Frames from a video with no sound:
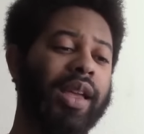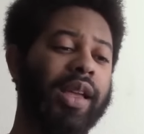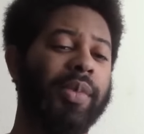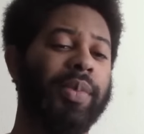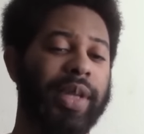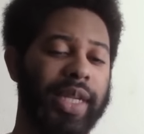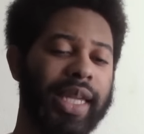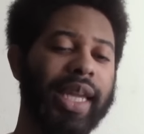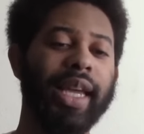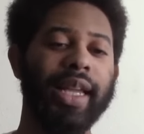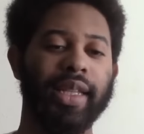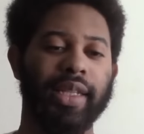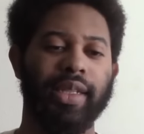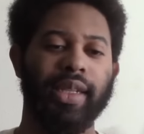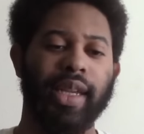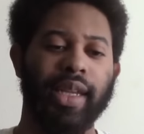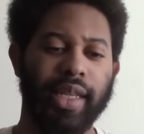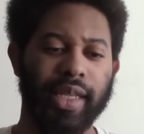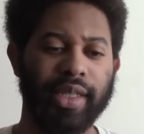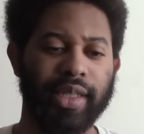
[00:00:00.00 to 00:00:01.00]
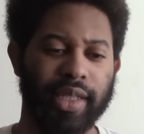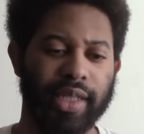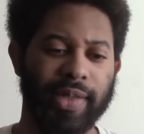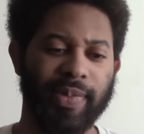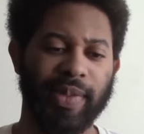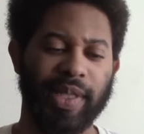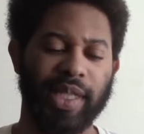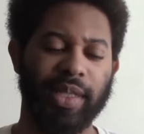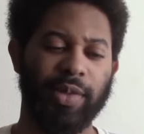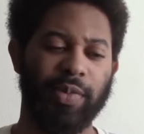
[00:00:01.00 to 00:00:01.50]
But again, I guess to
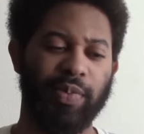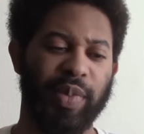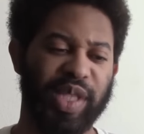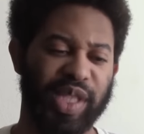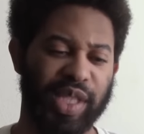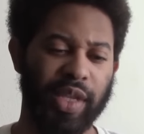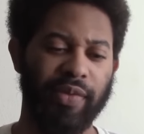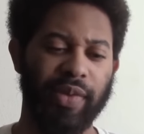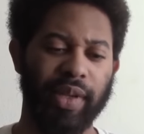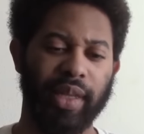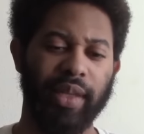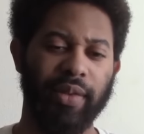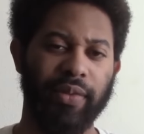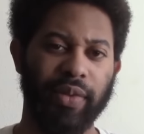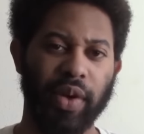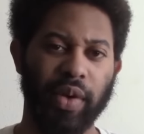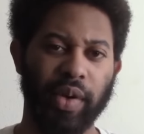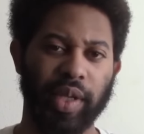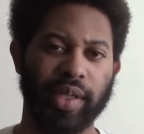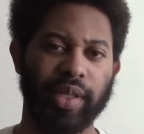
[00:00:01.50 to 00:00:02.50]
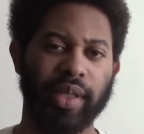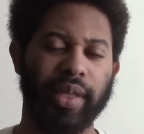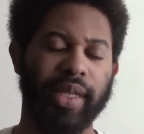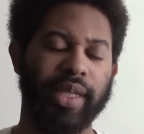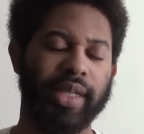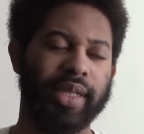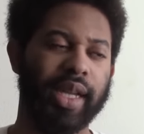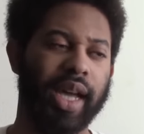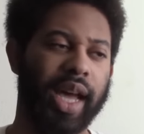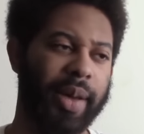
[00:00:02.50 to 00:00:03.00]
specifically focus on
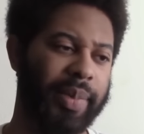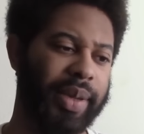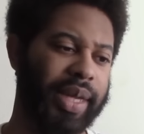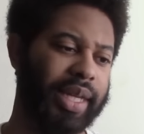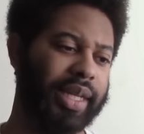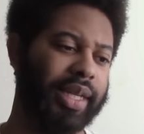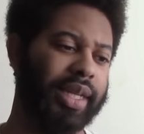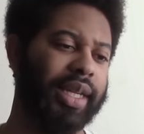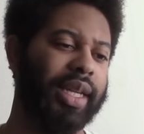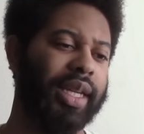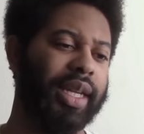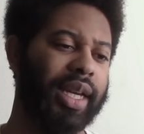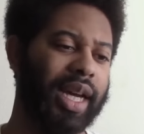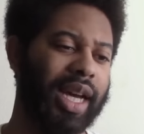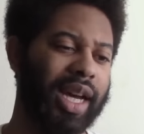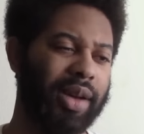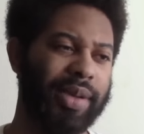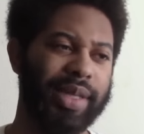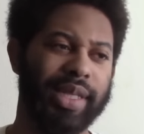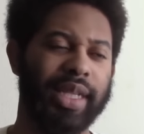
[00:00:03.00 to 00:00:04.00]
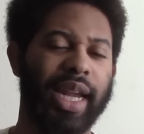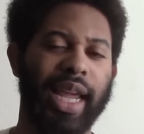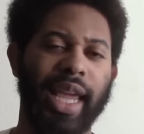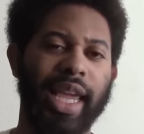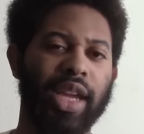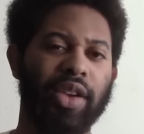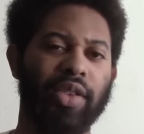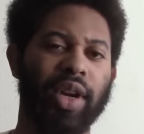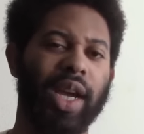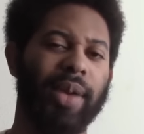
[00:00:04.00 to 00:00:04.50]
this topic, is it a
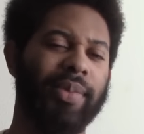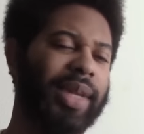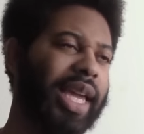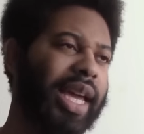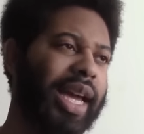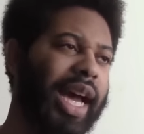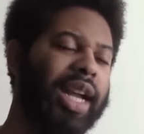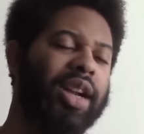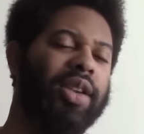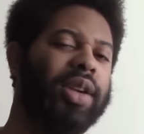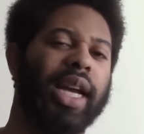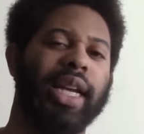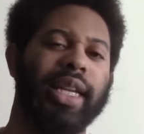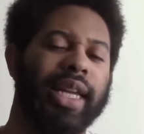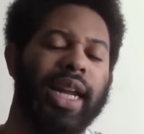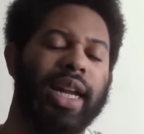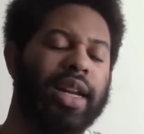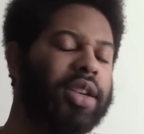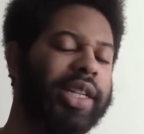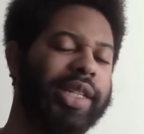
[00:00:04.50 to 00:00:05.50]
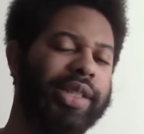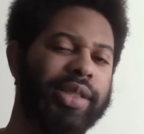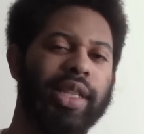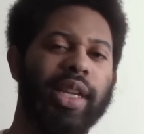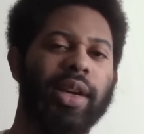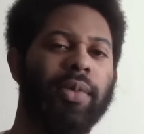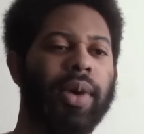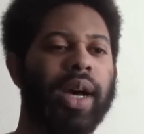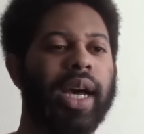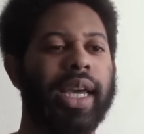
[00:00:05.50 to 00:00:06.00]
hate crime? Yeah, I don't
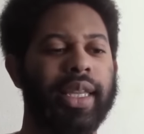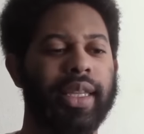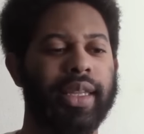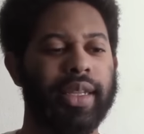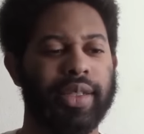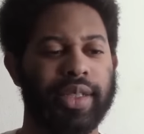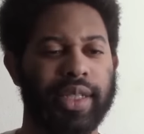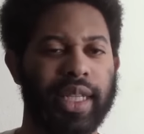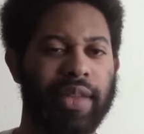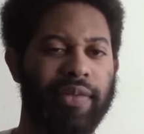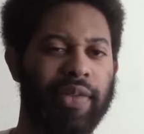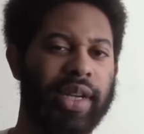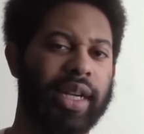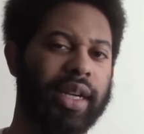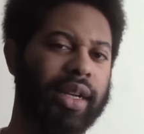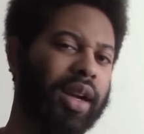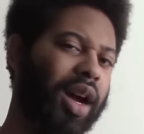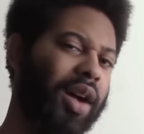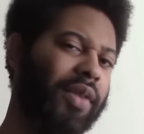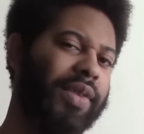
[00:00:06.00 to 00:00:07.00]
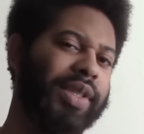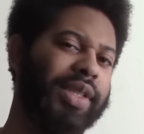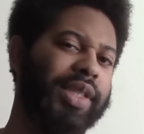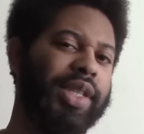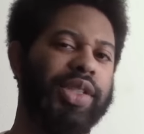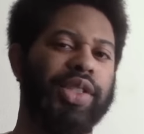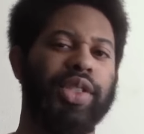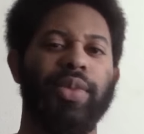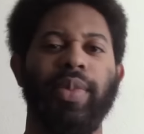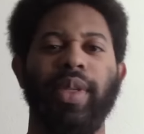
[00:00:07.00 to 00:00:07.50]
understand why there's even a
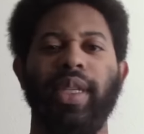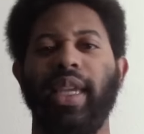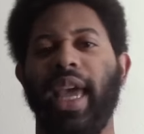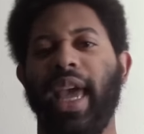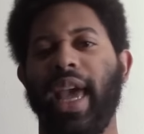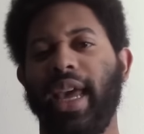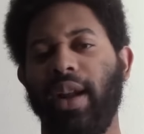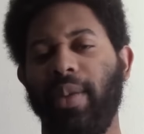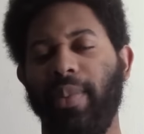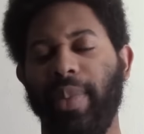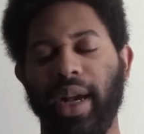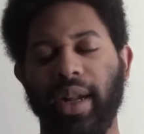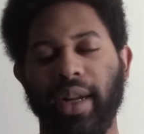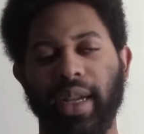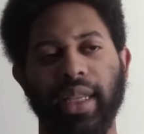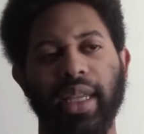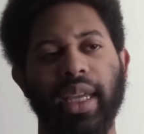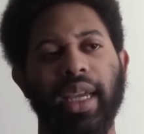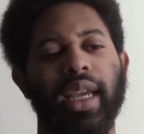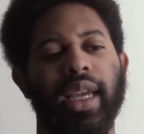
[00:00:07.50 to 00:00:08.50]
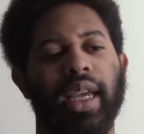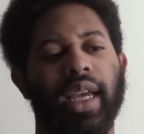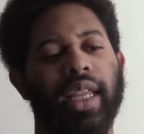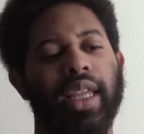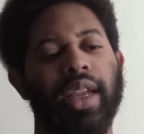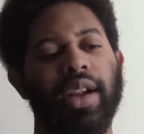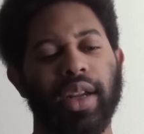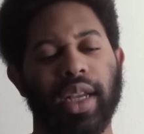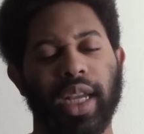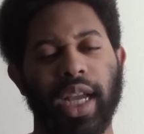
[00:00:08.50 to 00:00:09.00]
conversation being had about it. And
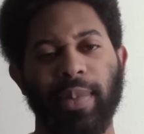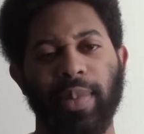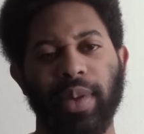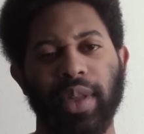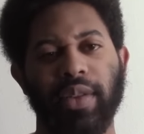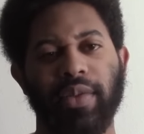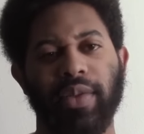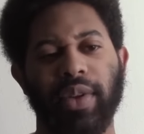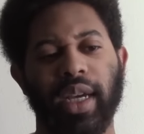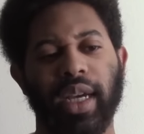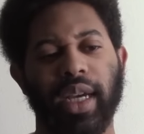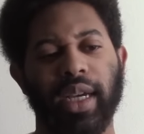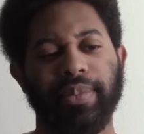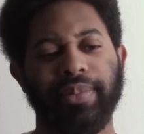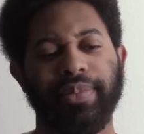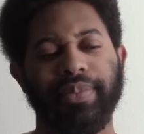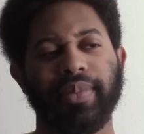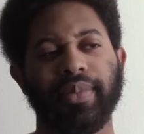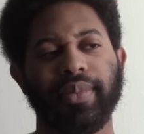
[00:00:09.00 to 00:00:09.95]
there are a couple of,